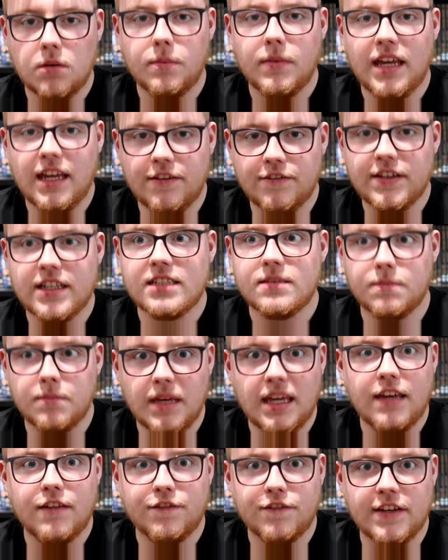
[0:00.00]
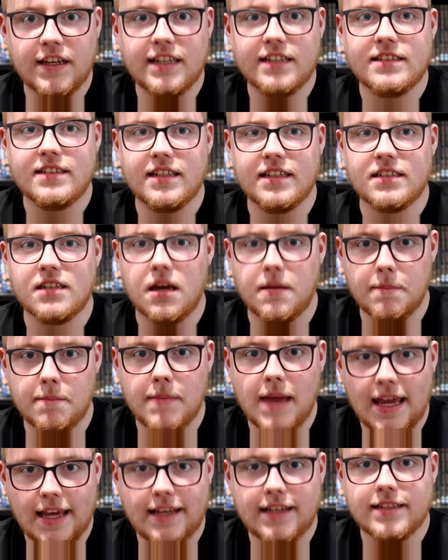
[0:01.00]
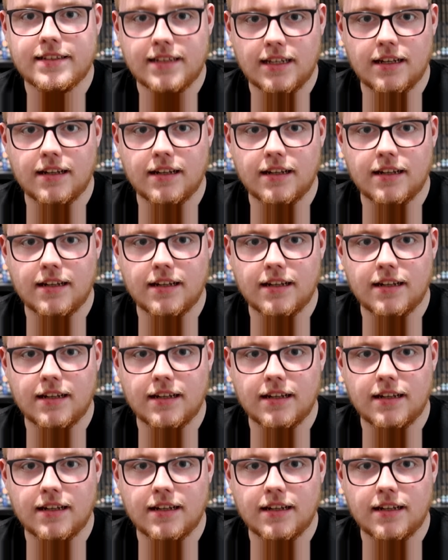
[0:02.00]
me, this meat feast is amazing.